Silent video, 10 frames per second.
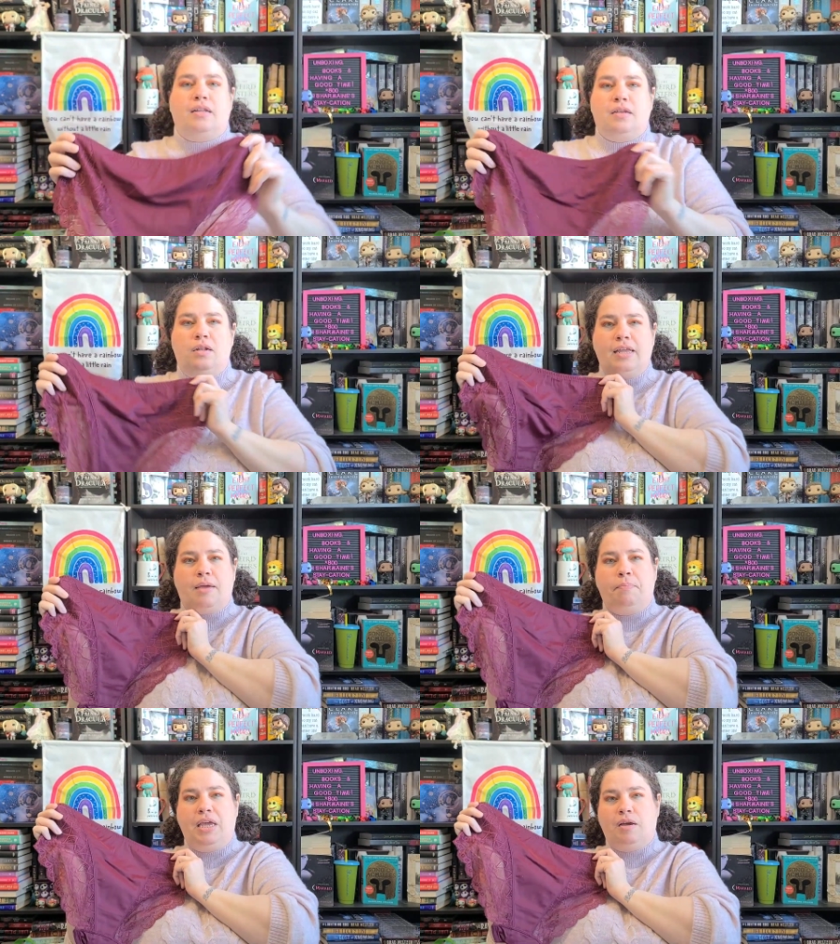a little
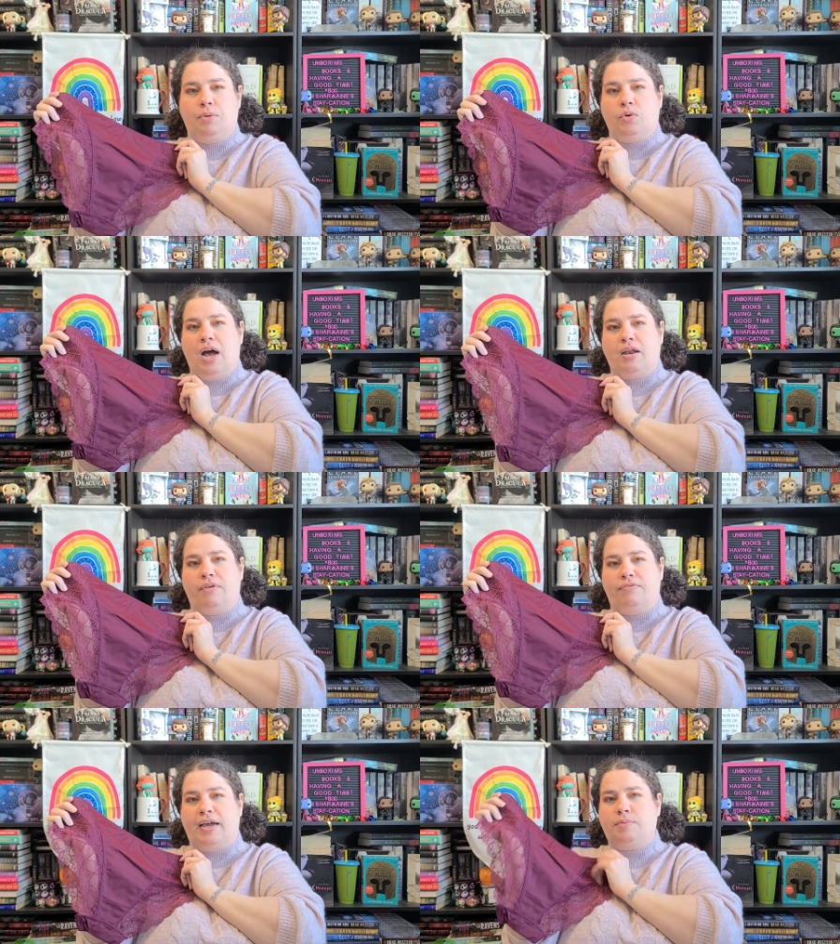like peekaboo kind of
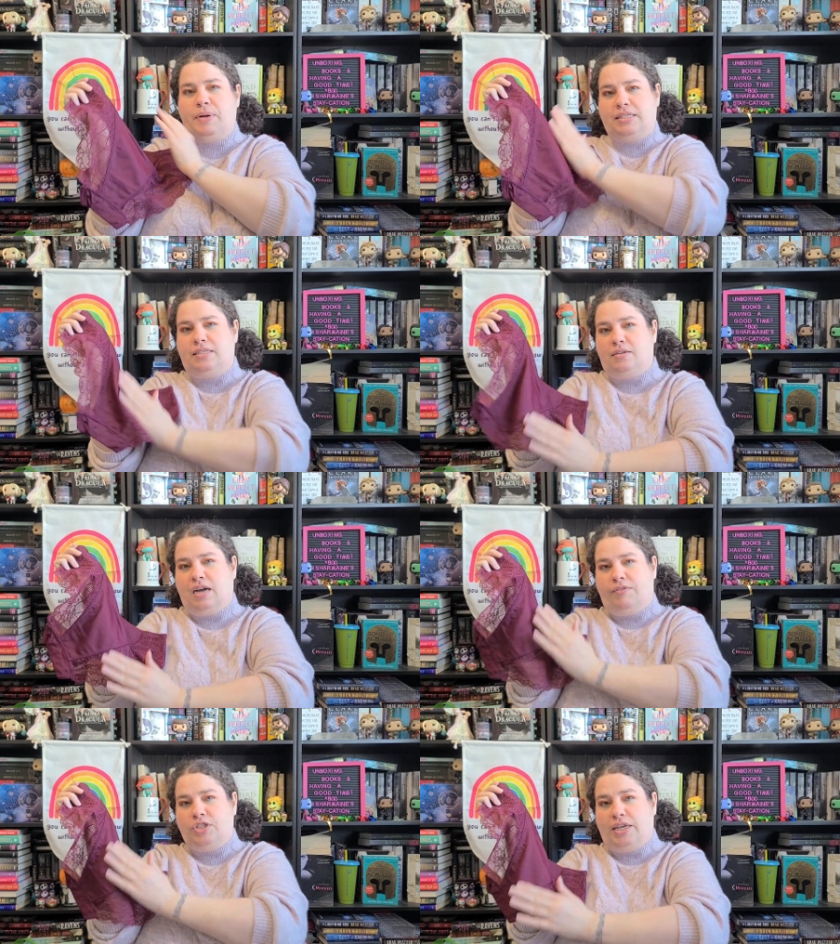effect, but it still
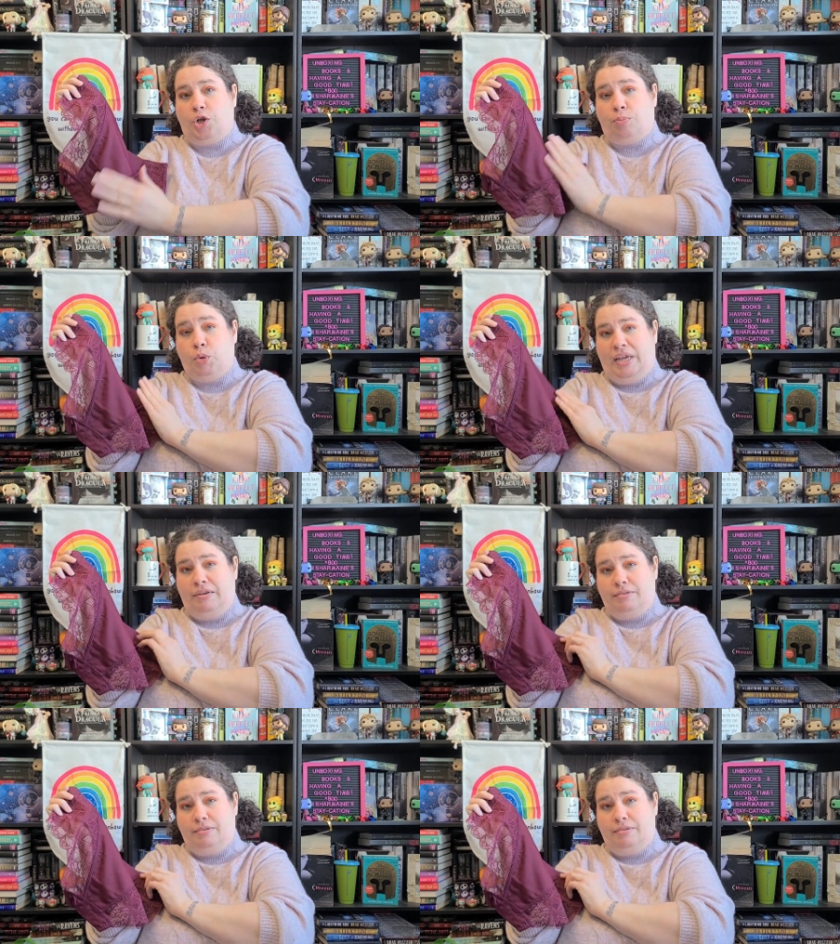covers like your booty,